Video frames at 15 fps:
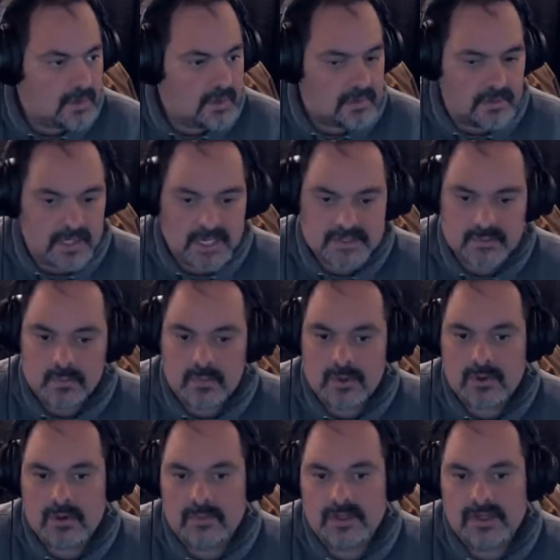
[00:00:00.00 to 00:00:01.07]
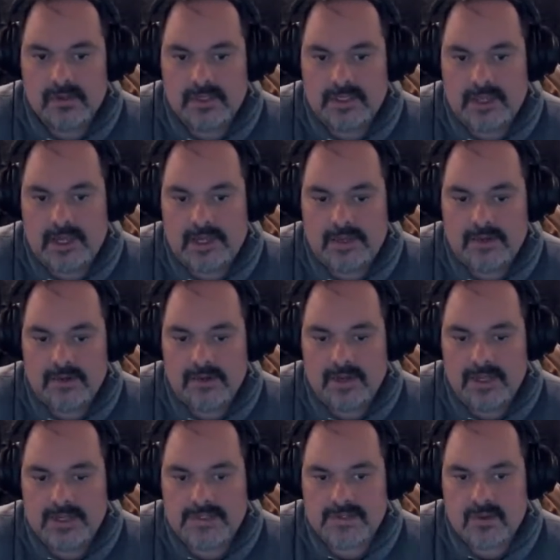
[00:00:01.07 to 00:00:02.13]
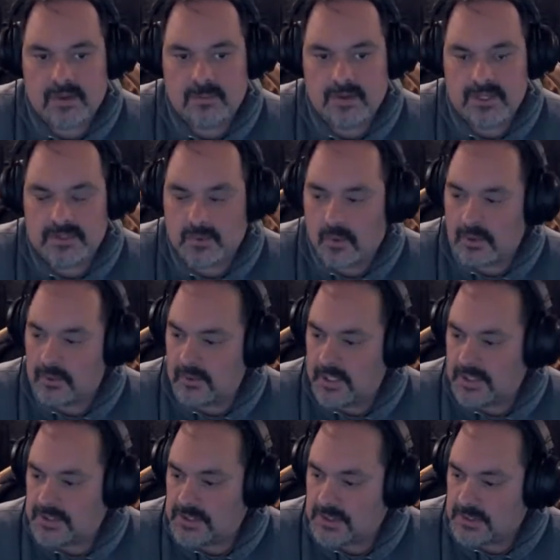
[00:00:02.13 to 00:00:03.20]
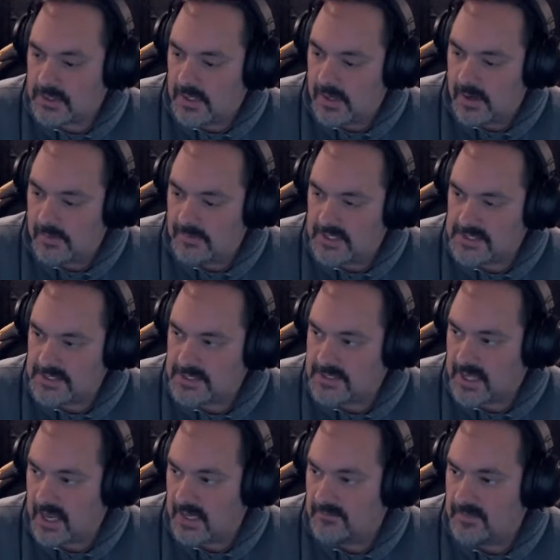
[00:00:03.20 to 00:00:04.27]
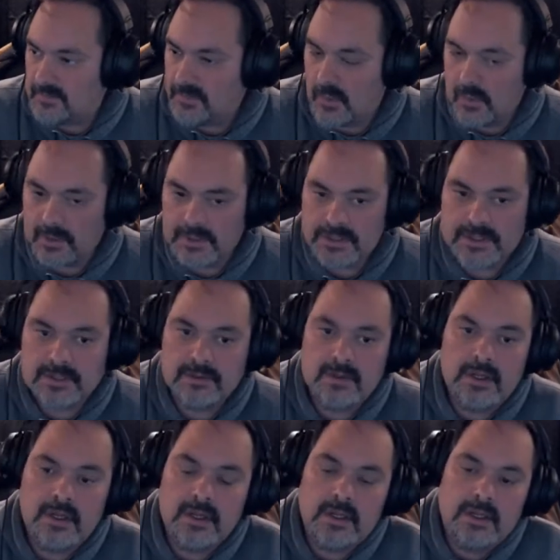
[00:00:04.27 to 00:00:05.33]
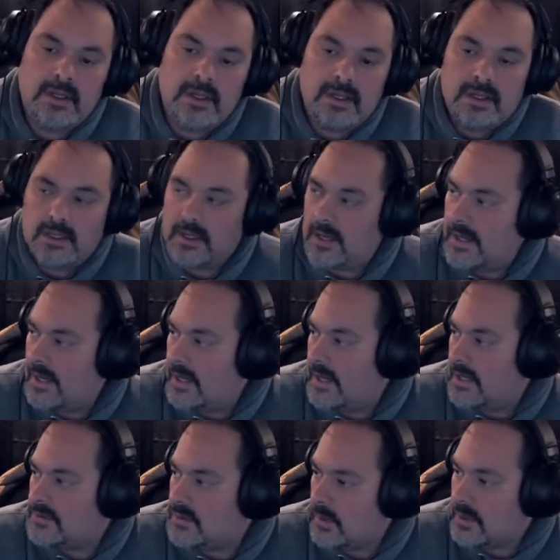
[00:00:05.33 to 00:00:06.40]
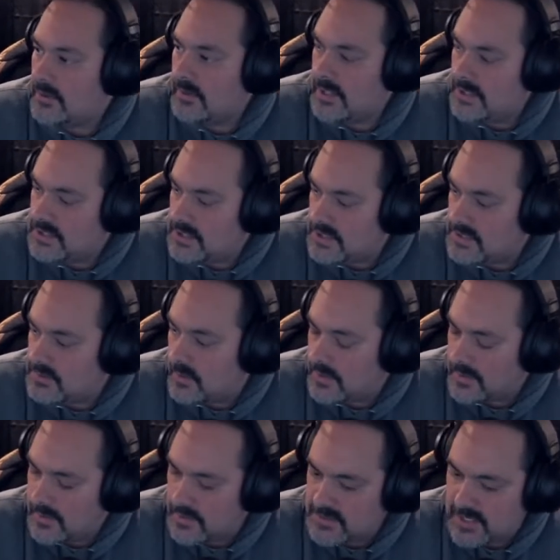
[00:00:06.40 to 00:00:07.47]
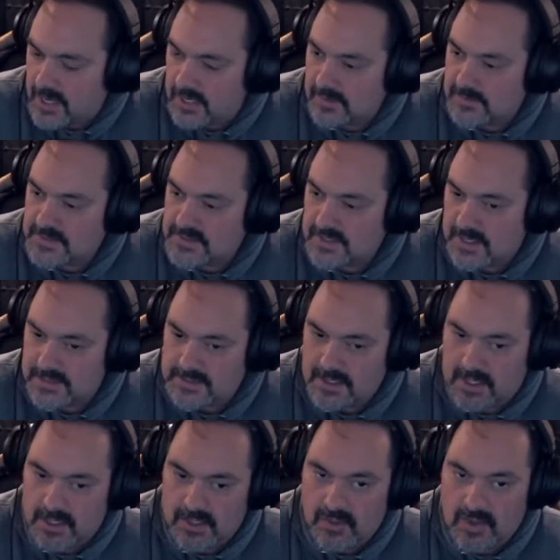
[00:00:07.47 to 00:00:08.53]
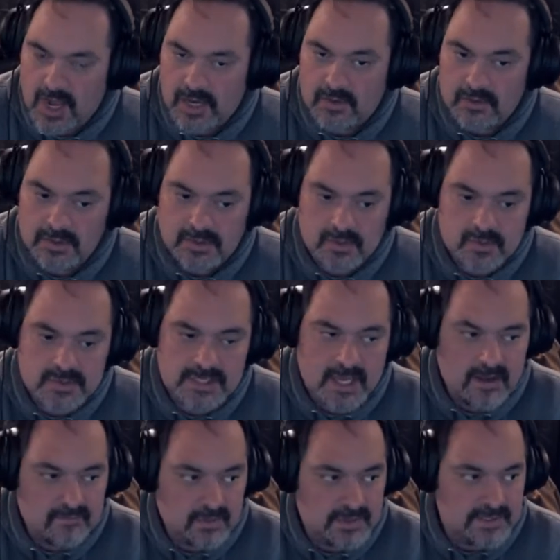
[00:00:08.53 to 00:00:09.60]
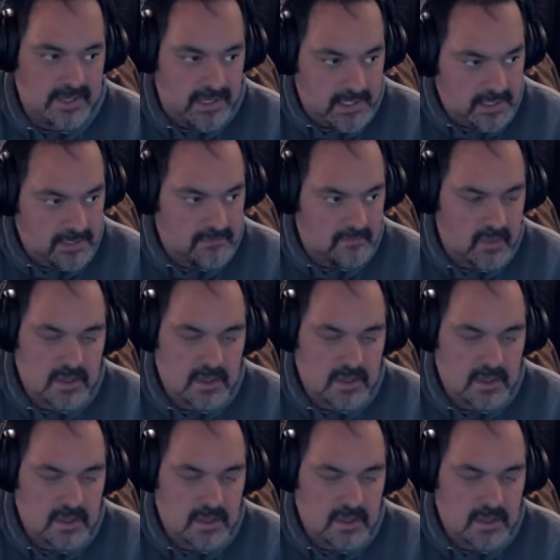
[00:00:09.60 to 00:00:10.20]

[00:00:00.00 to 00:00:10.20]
the next one we're going to be looking at here is going to be a torque wrench. Um, this is kind of important. Uh, a torque wrench is one of those items that uh, you're not going to use every day,